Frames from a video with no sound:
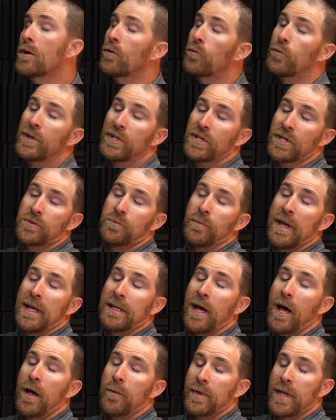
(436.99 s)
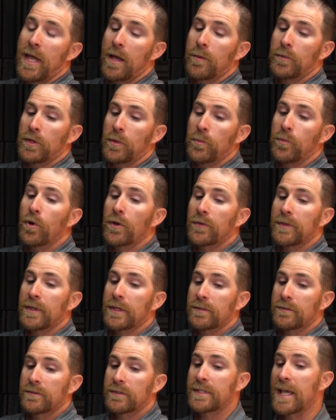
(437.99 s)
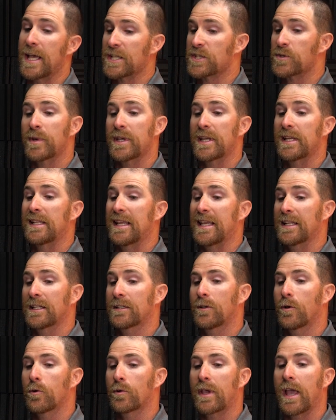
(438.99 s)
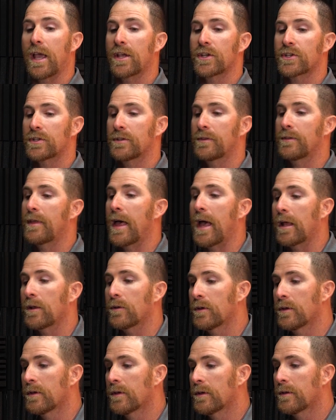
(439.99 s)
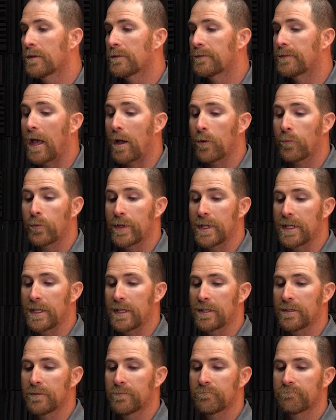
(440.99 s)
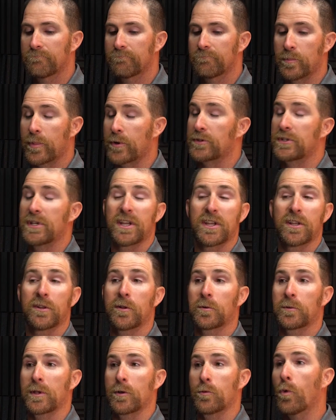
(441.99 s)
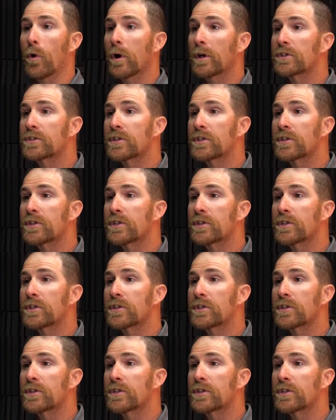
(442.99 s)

We just may not be able to put the test pit in a location that we particularly want